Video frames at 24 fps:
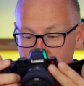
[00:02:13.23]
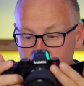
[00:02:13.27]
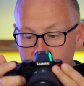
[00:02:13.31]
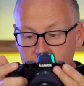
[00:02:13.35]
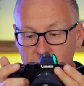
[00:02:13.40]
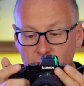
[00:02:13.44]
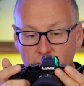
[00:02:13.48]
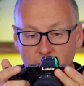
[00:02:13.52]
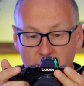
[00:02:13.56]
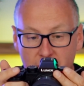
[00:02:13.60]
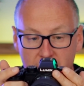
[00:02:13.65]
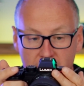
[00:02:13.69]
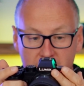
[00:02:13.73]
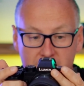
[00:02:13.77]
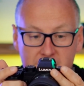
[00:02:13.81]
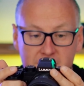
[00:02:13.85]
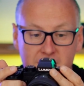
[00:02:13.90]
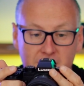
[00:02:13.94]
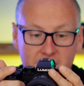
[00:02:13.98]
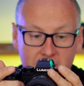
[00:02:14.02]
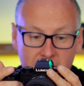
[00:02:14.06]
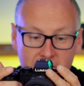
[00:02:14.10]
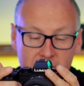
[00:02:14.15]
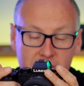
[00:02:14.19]
So this
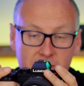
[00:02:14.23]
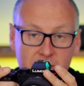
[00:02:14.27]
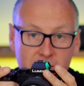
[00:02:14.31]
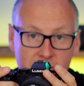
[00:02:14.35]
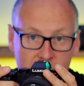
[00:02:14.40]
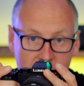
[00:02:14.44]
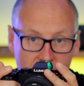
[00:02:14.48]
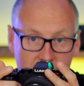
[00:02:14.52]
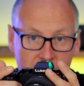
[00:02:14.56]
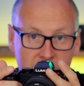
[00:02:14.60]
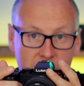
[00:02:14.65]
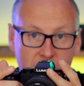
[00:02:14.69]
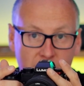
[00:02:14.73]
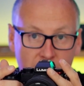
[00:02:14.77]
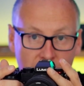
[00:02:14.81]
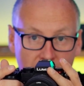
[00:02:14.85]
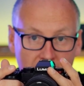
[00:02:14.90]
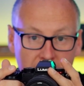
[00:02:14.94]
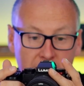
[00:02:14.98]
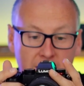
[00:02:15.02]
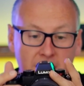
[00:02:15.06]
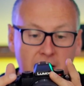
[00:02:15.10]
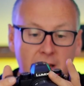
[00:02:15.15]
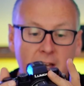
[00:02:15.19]
is just
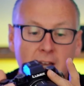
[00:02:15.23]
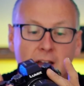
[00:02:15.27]
great.